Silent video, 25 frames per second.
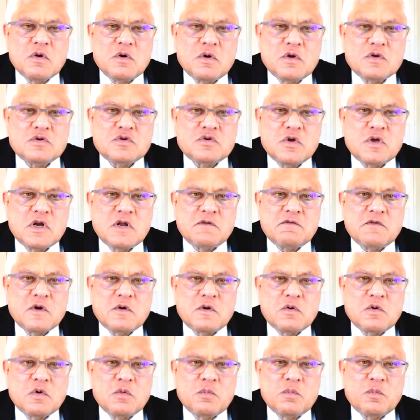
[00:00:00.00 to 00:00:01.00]
or join our
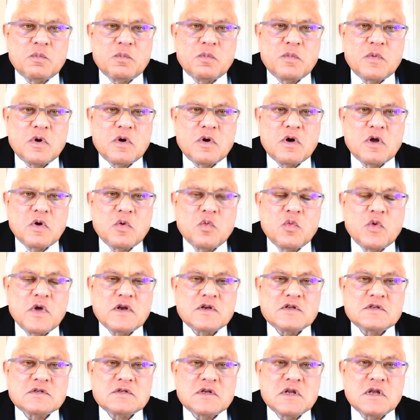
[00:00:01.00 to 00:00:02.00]
group on
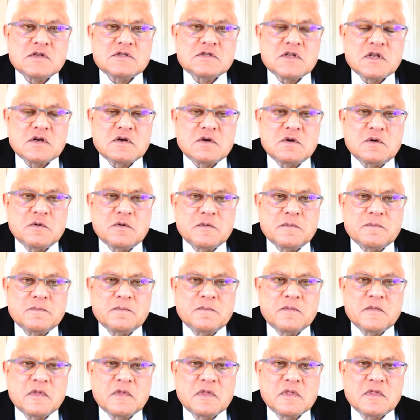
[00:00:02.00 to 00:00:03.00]
Wednesdays at noon.
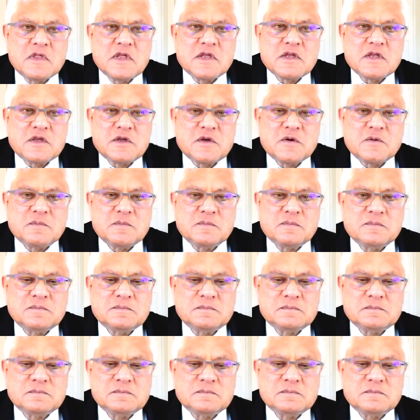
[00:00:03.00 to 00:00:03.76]
Thank you.